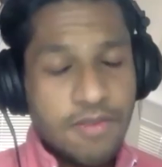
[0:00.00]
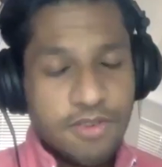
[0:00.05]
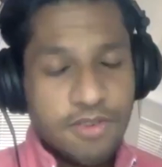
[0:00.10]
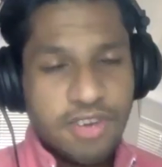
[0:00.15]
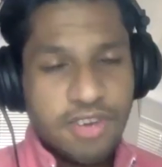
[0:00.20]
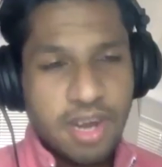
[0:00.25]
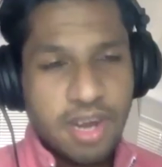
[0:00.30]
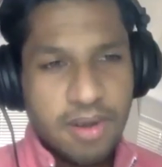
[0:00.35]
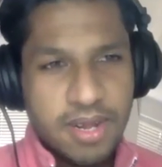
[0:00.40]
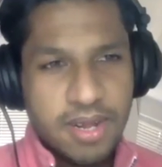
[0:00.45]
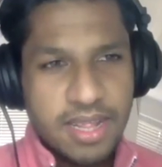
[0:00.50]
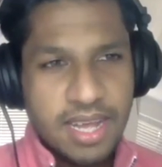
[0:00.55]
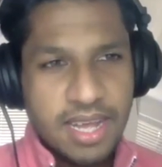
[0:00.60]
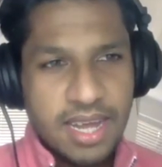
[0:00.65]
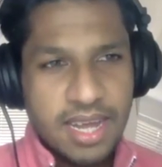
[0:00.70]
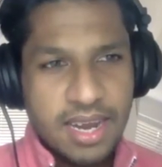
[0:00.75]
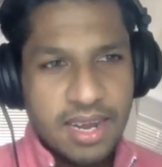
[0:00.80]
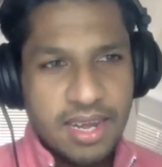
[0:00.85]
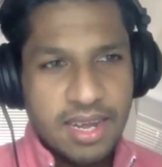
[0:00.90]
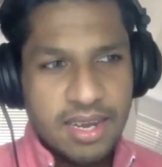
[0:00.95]
sharing
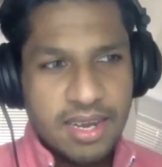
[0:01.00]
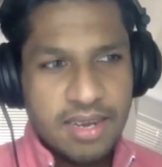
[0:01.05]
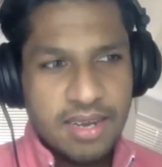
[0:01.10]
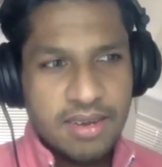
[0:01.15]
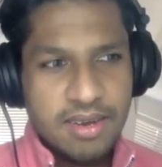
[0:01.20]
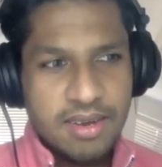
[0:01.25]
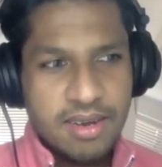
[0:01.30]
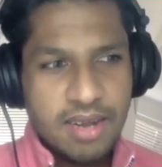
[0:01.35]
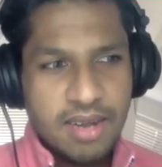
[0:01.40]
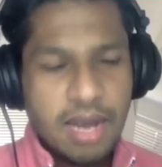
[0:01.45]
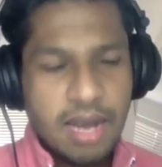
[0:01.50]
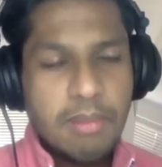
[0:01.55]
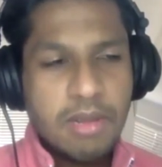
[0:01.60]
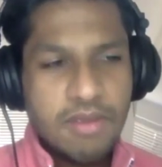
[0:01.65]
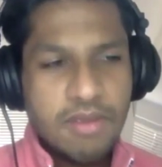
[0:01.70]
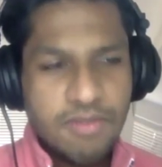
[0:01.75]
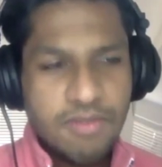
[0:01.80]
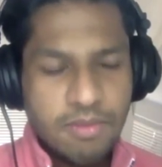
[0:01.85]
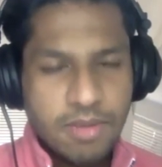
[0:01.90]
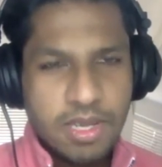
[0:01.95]
that. It
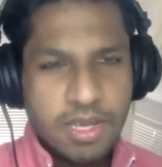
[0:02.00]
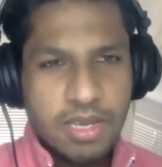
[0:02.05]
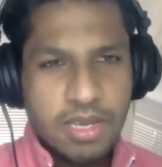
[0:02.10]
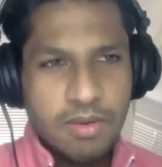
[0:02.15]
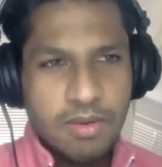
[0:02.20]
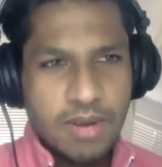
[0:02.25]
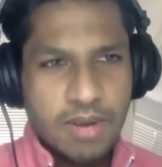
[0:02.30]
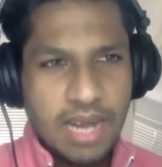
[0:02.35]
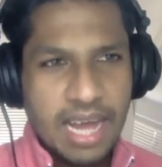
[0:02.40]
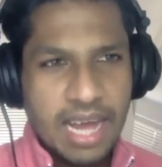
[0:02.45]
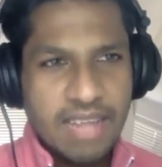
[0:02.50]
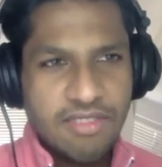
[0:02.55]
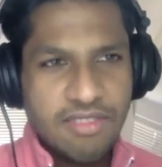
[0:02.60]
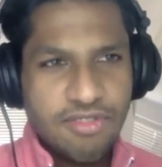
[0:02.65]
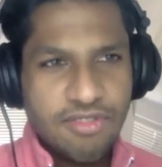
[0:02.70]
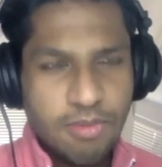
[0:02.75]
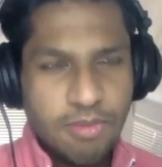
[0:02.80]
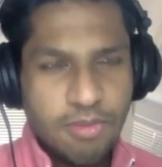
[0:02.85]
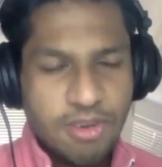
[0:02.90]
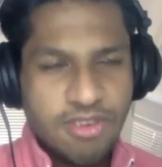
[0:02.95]
coming from you would
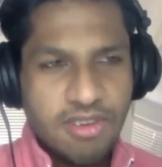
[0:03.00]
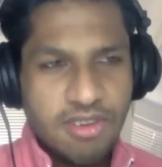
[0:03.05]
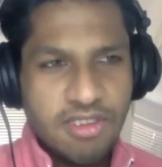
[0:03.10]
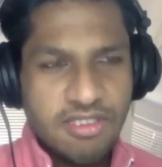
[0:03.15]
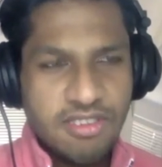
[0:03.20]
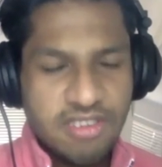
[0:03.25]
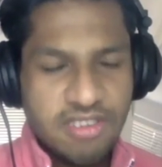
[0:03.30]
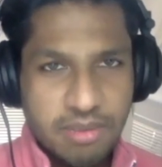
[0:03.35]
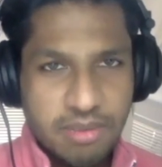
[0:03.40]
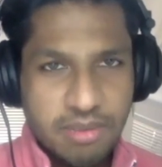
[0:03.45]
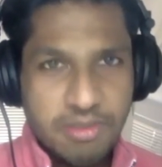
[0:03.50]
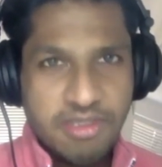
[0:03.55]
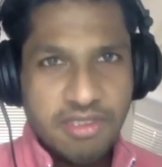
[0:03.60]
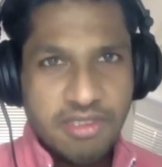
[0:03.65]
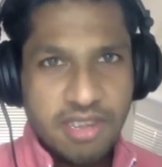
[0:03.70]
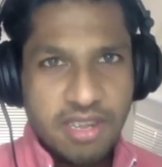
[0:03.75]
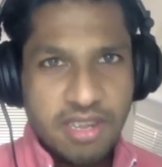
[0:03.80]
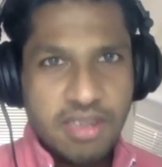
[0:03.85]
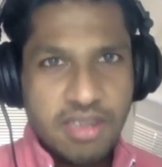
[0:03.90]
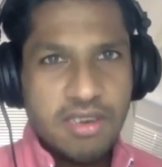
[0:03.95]
add so much
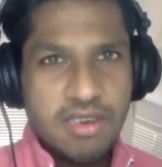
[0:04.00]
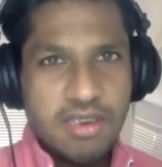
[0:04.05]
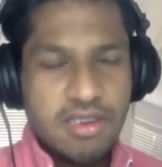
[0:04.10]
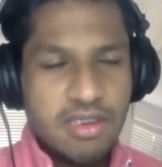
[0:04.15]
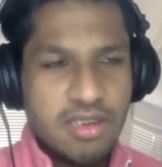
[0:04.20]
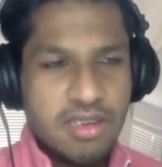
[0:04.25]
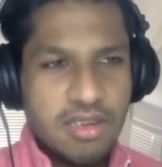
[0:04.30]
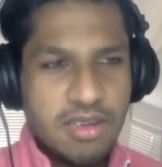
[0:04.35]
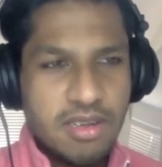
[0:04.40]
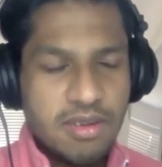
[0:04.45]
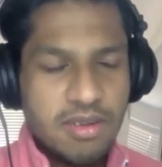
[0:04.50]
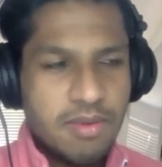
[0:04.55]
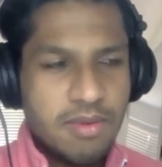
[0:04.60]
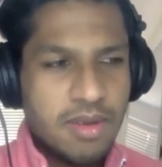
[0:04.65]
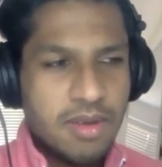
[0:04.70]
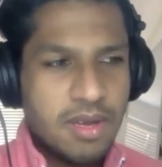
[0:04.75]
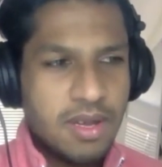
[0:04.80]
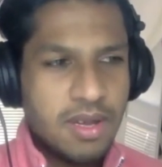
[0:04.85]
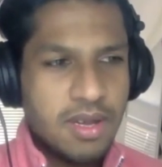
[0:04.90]
legitimacy to